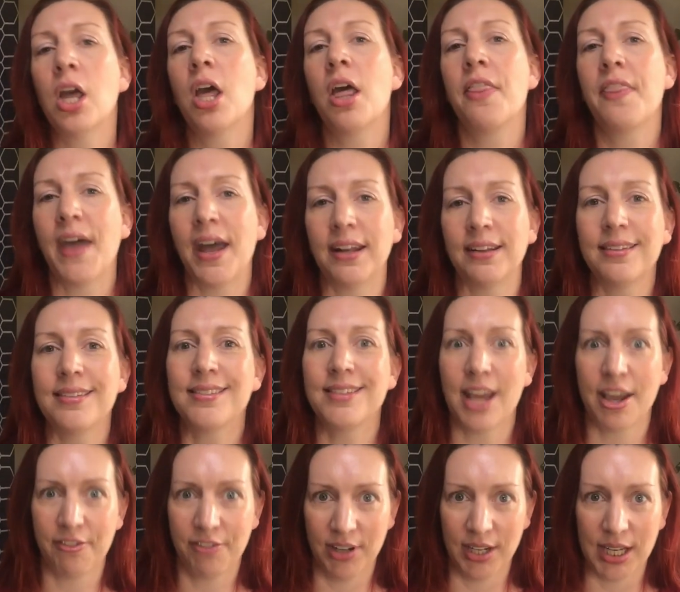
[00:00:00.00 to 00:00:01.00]
That's
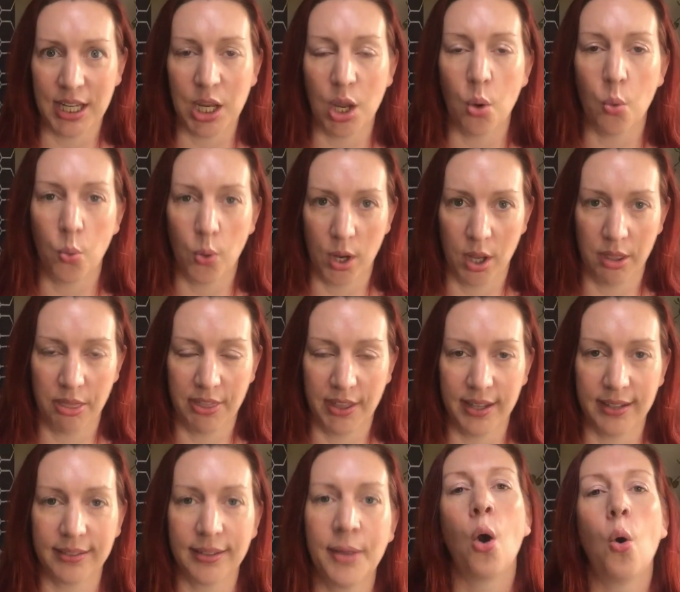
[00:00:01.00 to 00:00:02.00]
definitely worth
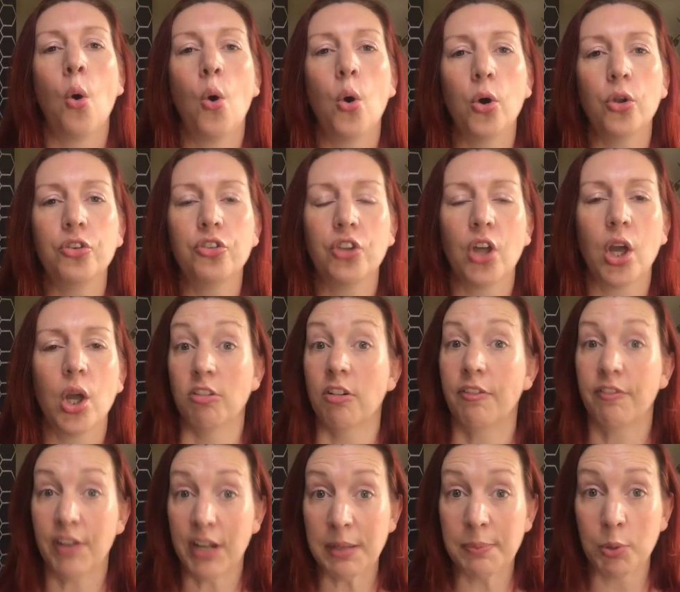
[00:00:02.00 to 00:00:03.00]
it. Also,
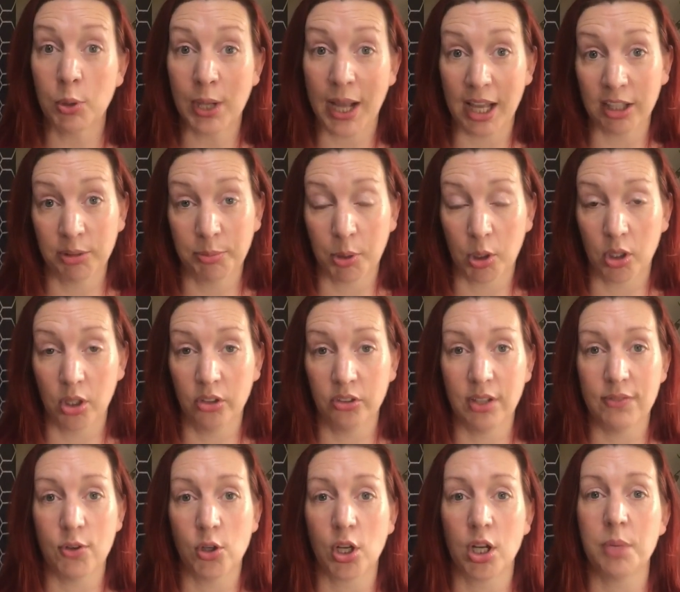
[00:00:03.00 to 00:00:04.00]
fillable gas bottles.
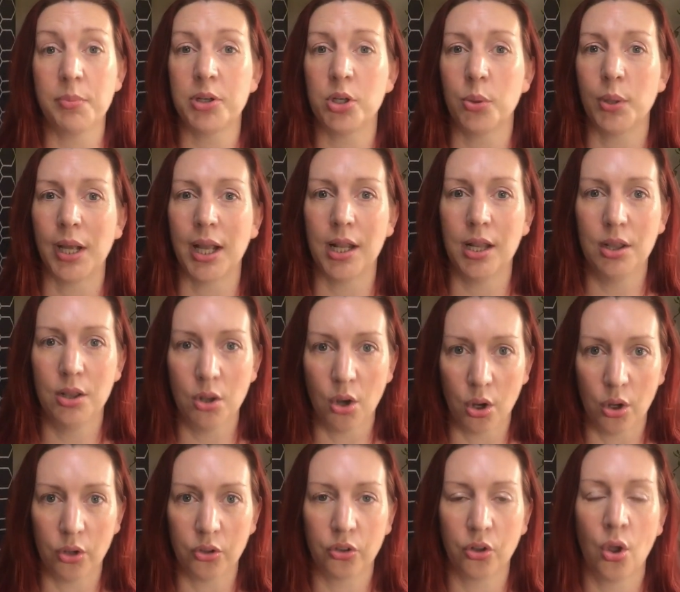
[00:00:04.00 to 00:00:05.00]
If you're going to be doing a
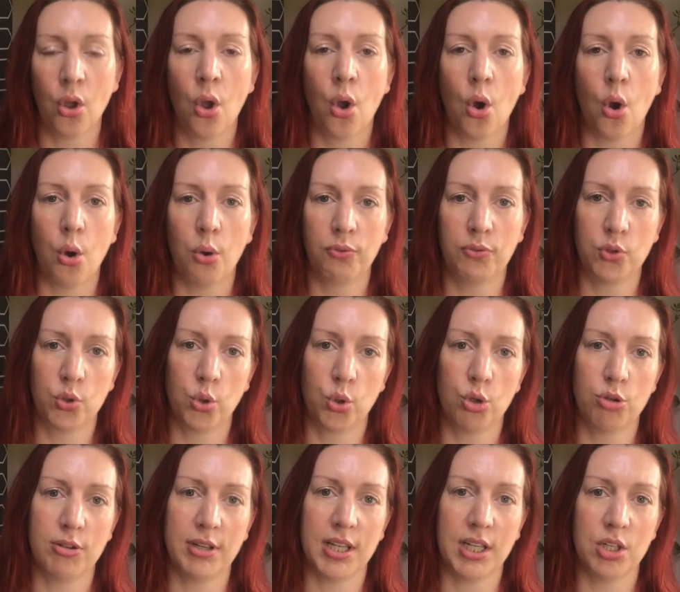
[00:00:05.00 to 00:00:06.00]
lot of
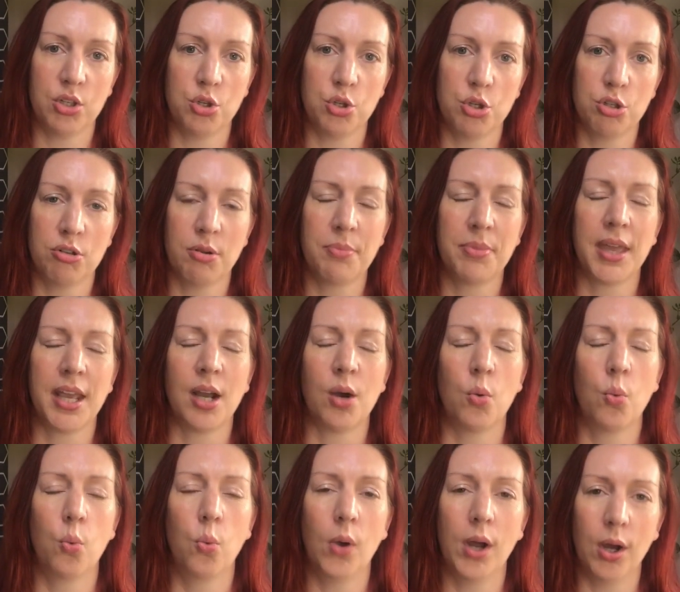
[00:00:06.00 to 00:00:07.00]
touring in Europe, they are
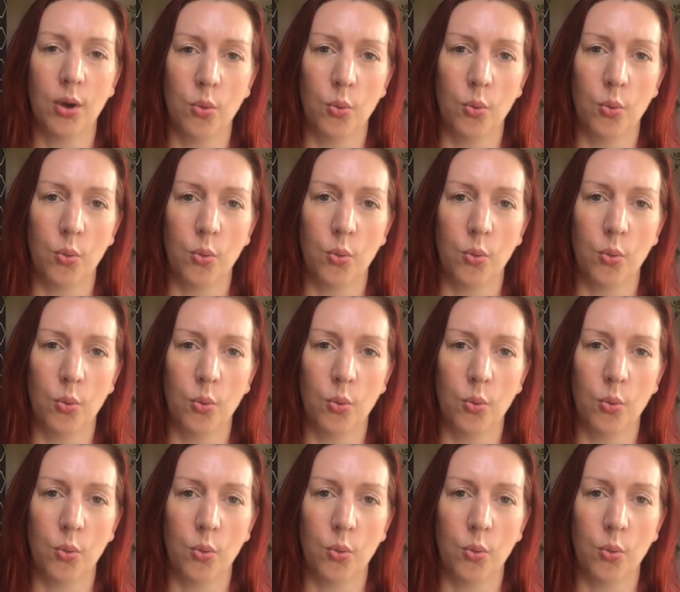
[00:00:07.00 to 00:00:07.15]
well